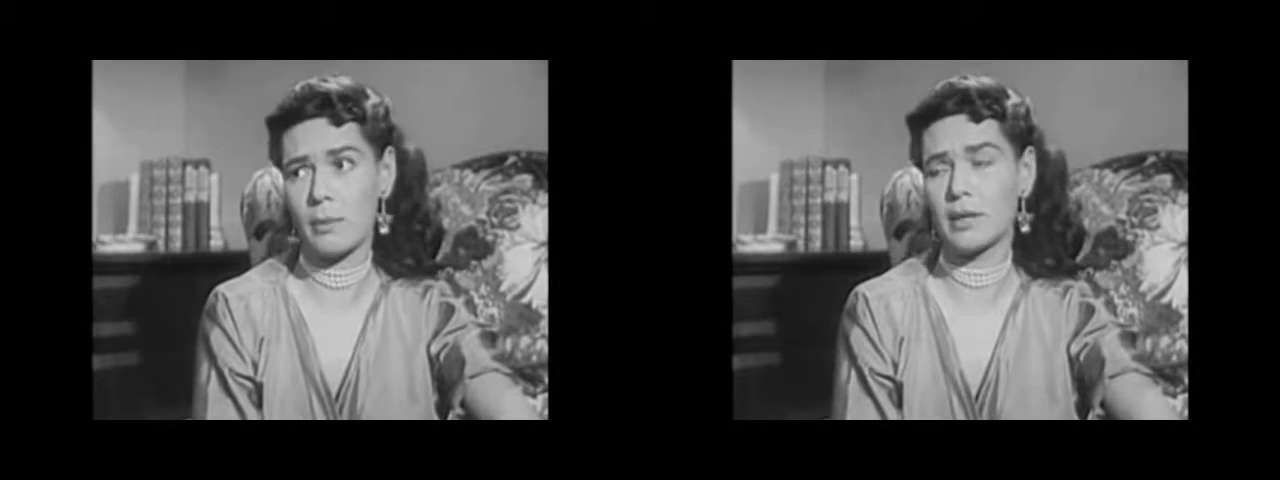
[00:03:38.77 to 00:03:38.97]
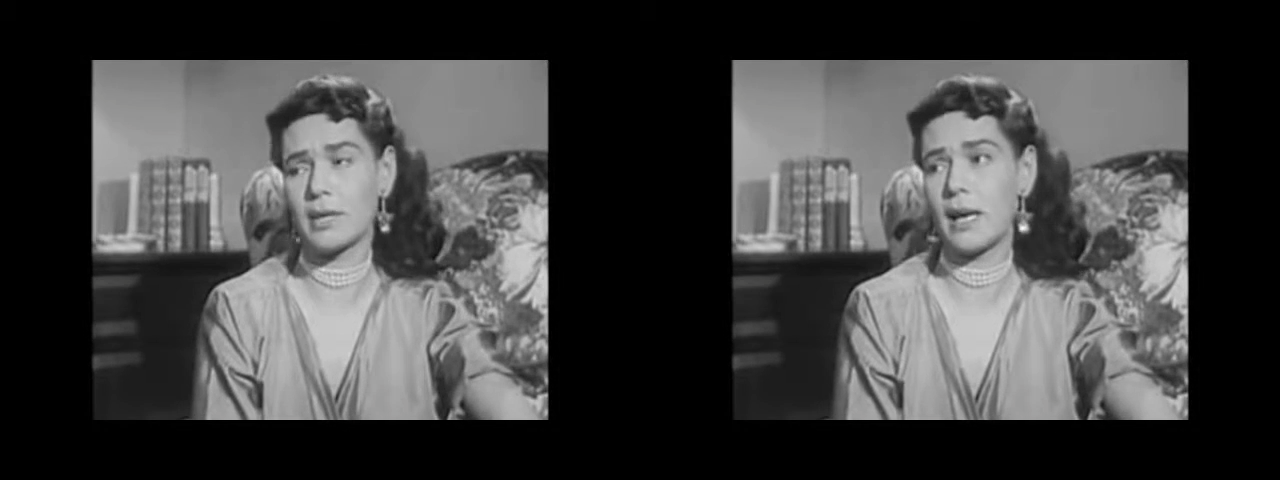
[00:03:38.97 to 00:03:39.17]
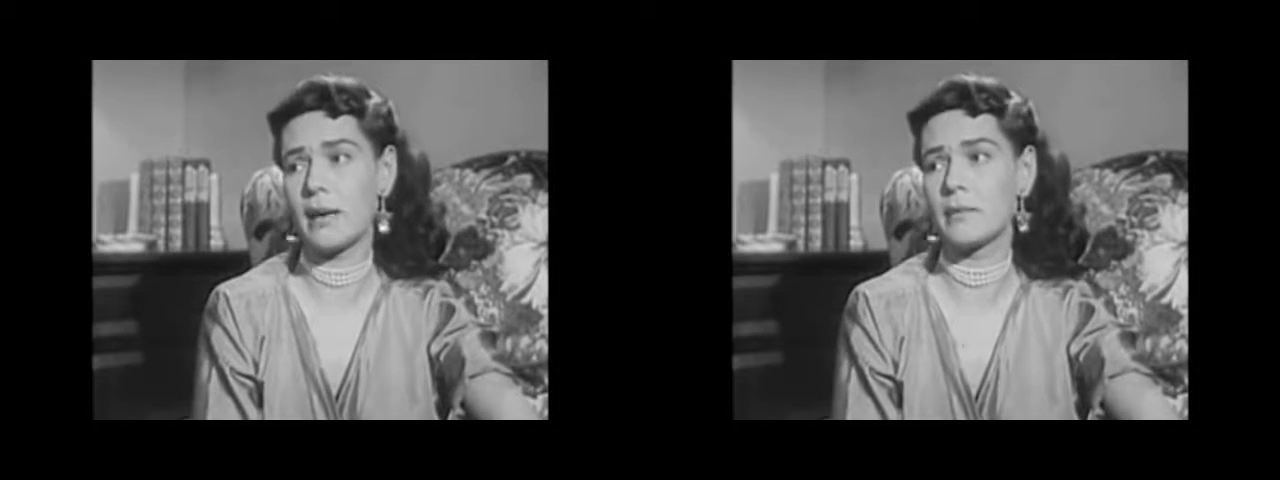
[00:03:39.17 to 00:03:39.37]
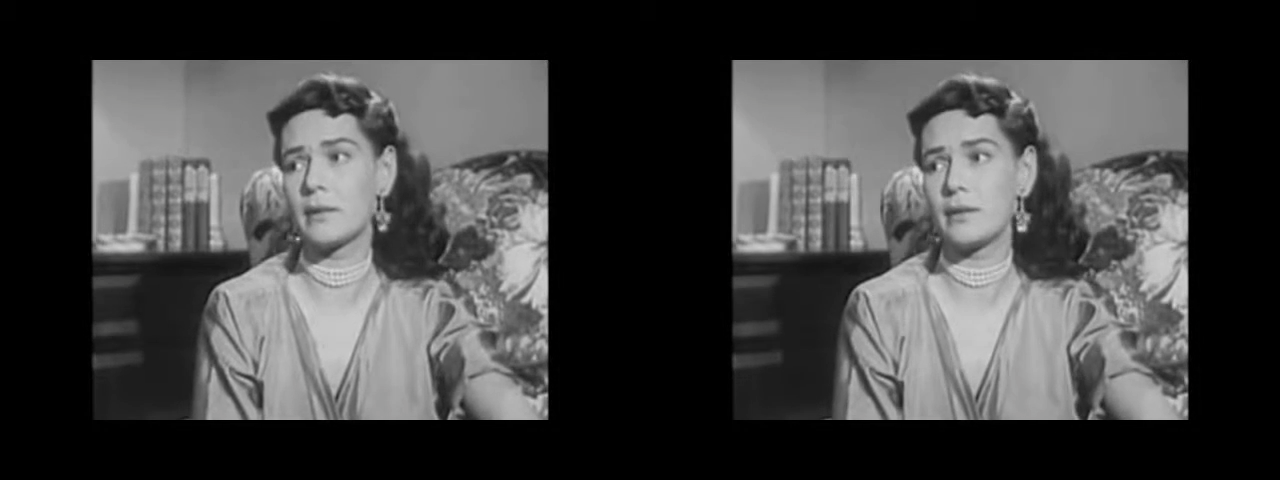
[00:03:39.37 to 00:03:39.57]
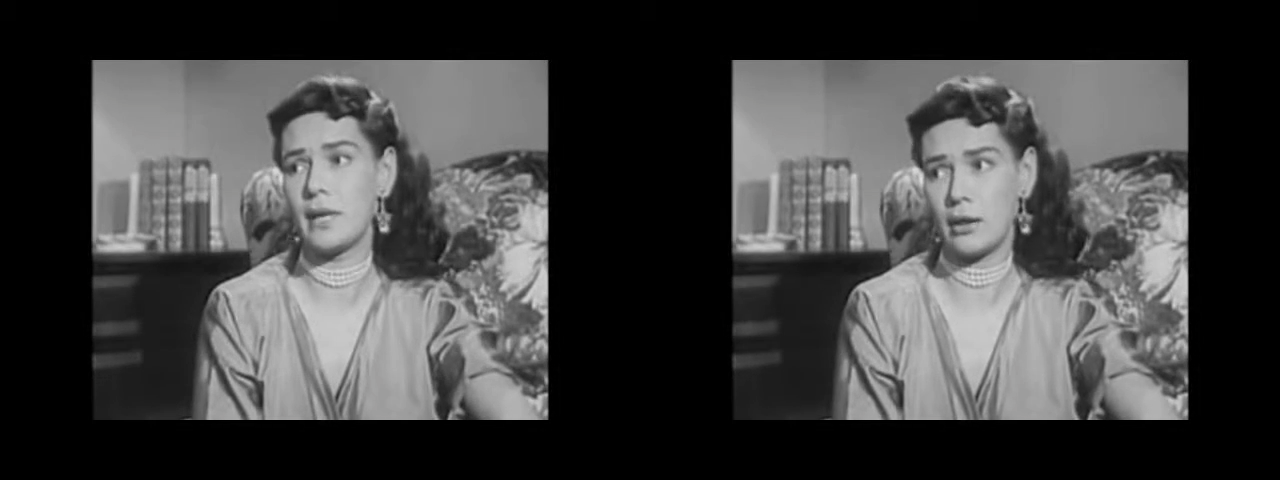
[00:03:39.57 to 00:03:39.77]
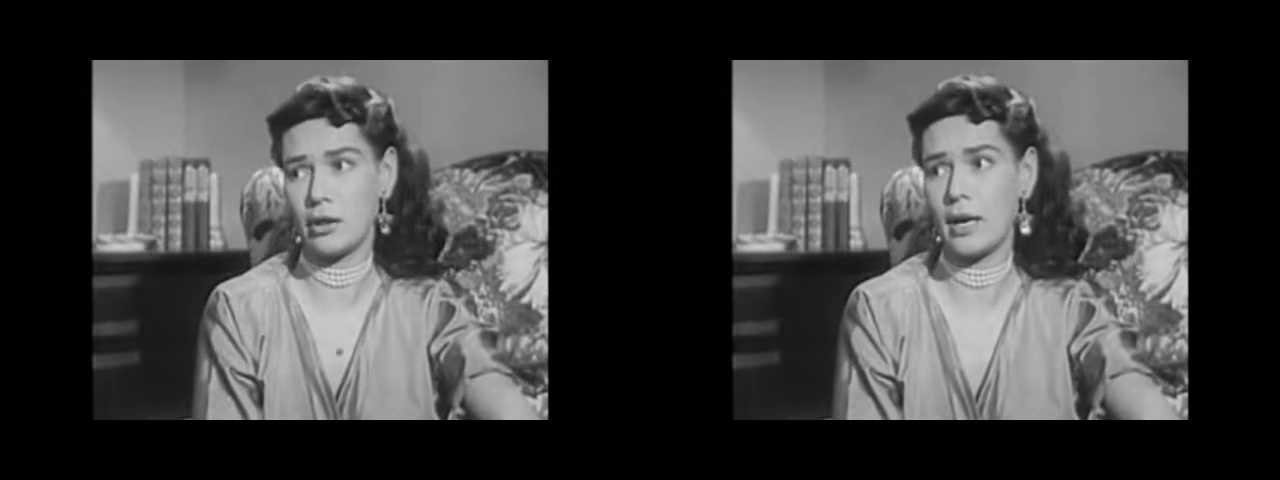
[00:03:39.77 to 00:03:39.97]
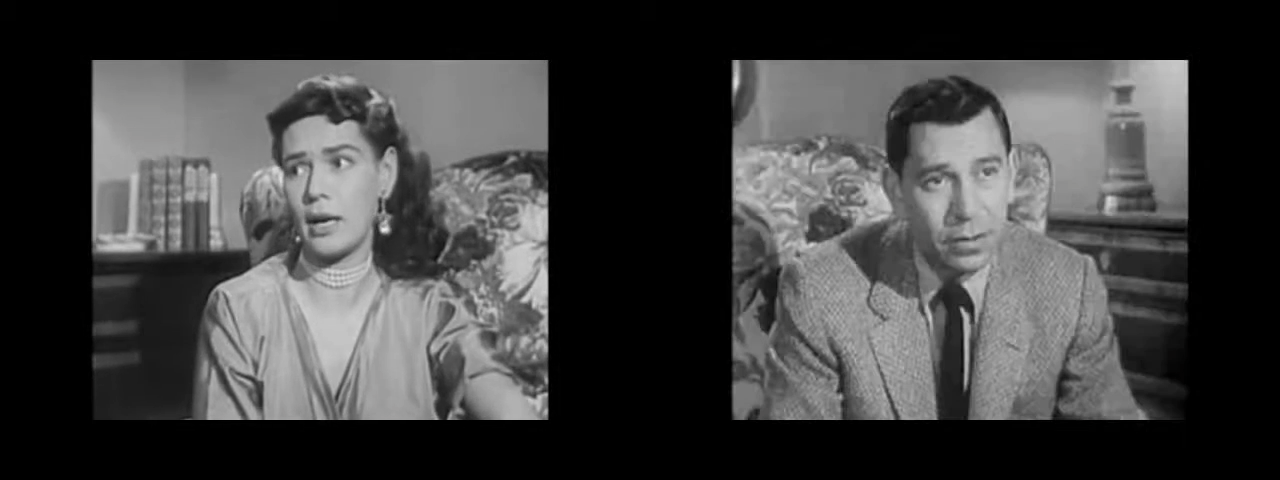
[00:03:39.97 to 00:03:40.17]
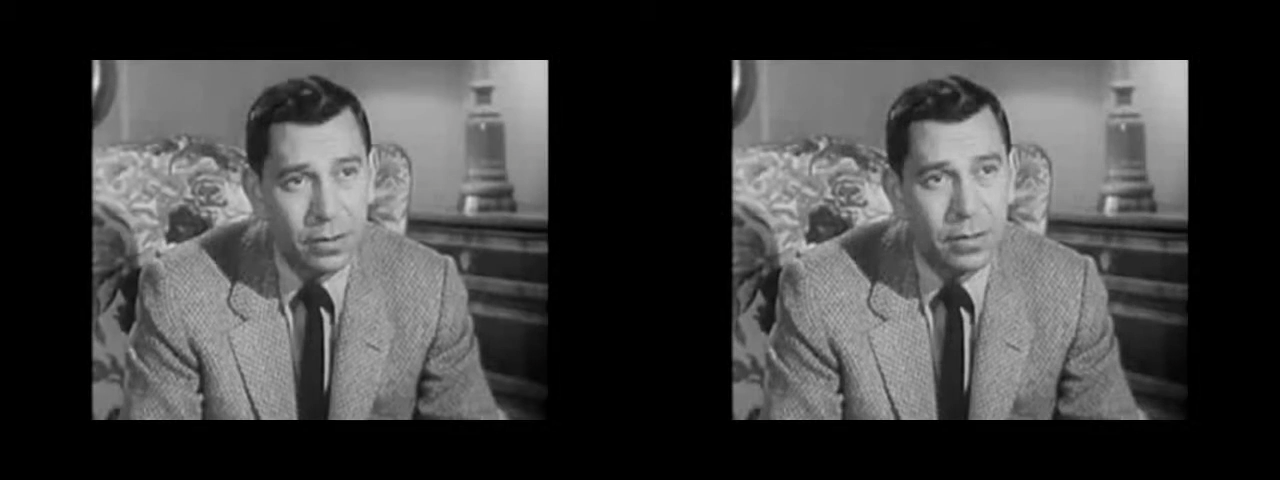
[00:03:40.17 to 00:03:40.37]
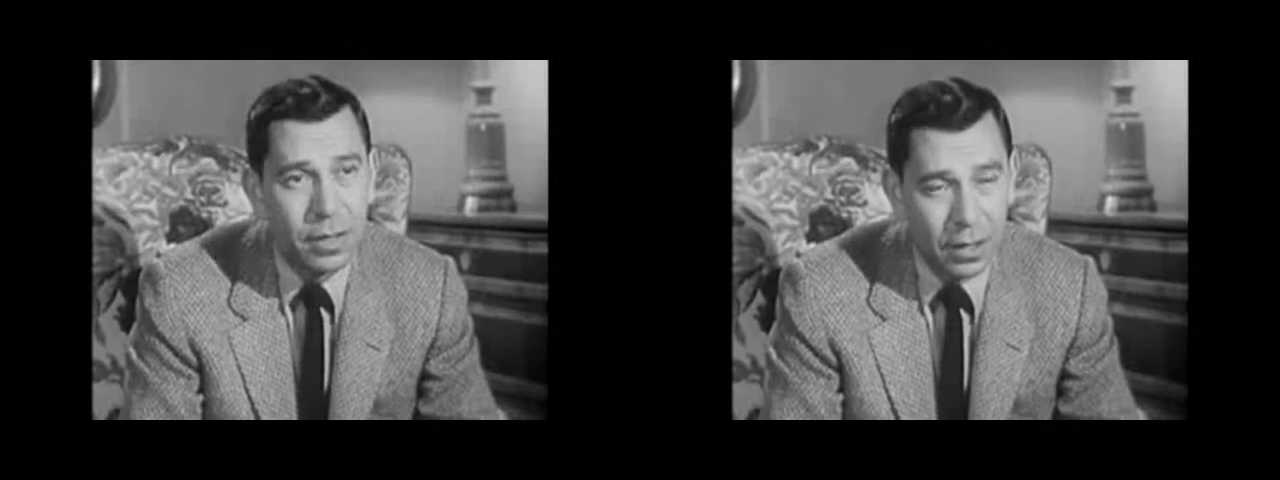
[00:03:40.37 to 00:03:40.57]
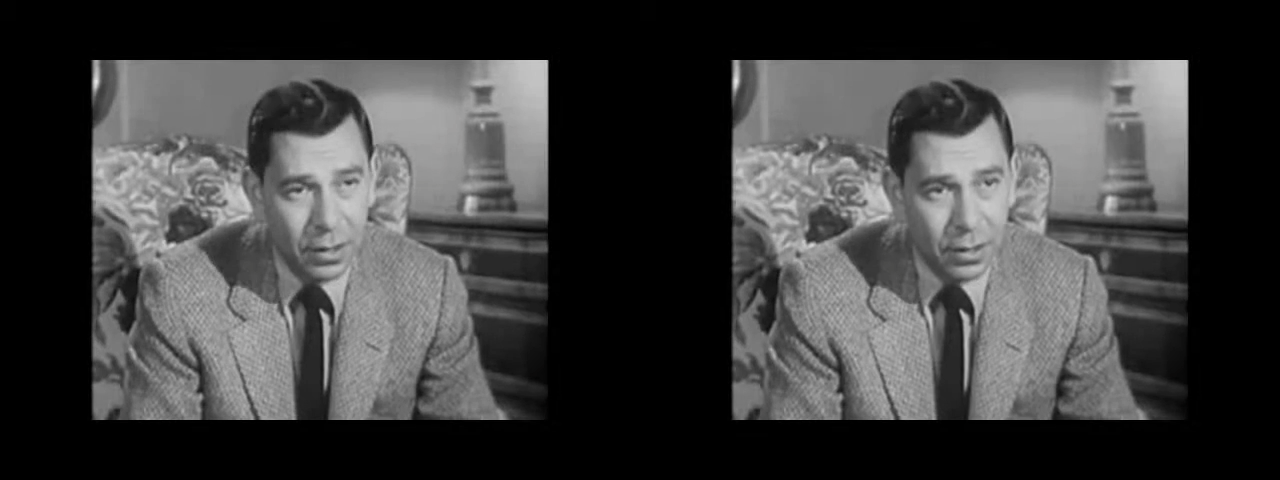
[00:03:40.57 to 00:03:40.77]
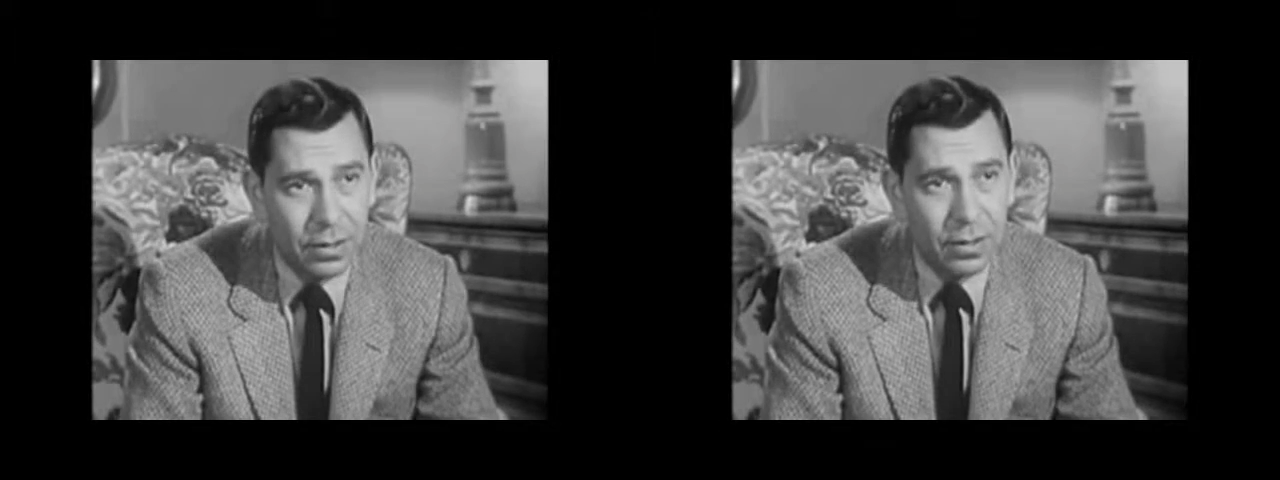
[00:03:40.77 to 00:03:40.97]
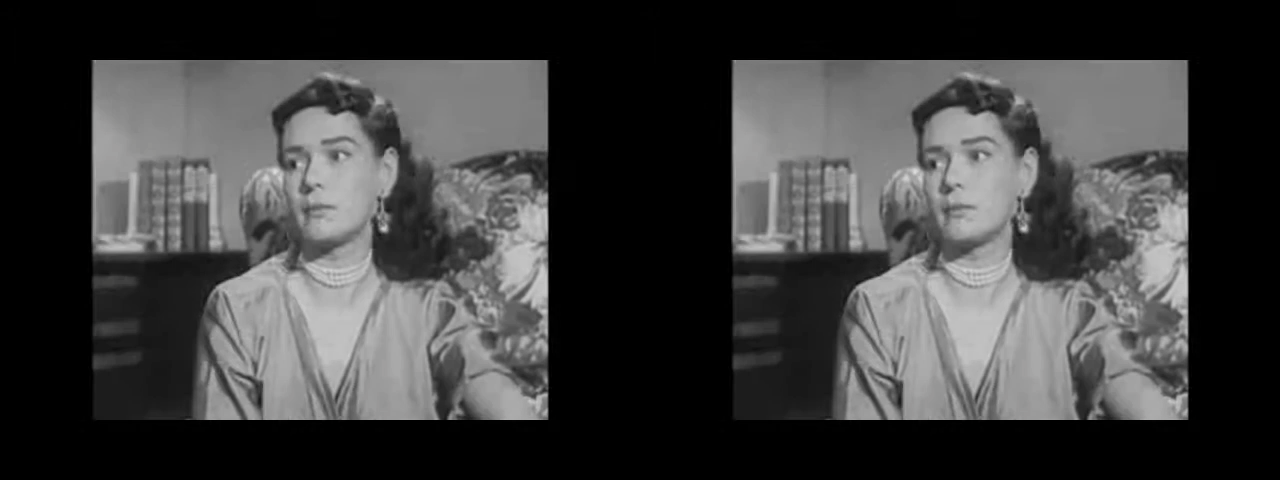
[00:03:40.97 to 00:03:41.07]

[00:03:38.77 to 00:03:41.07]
couple of times, yelled her name. Uh-huh.